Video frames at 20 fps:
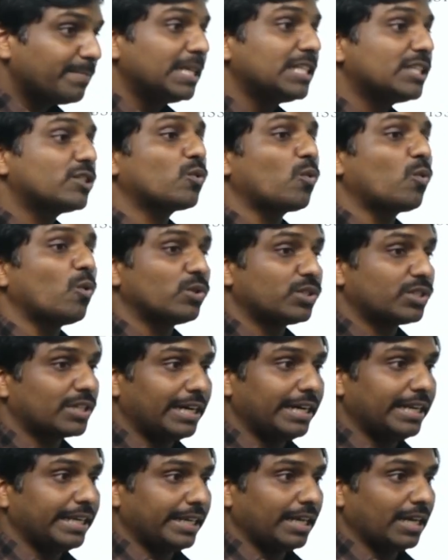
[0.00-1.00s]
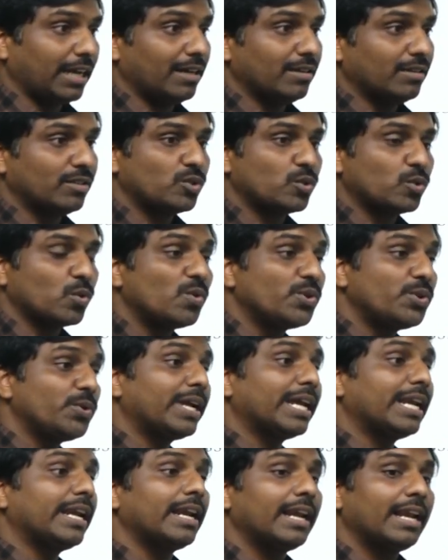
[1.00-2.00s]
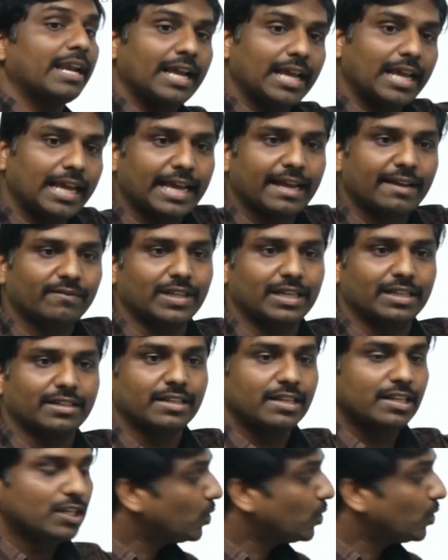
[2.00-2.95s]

coastal area, so you can have that. So